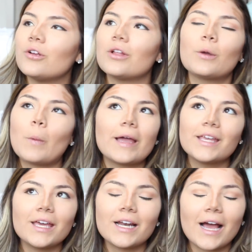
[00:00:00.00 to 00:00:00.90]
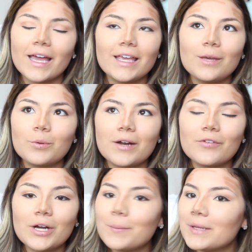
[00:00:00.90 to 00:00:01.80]
you're like why can't I eat
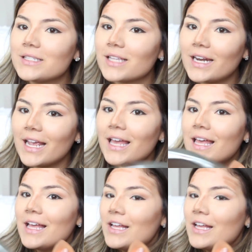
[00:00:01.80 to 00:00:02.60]
whatever and be skinny?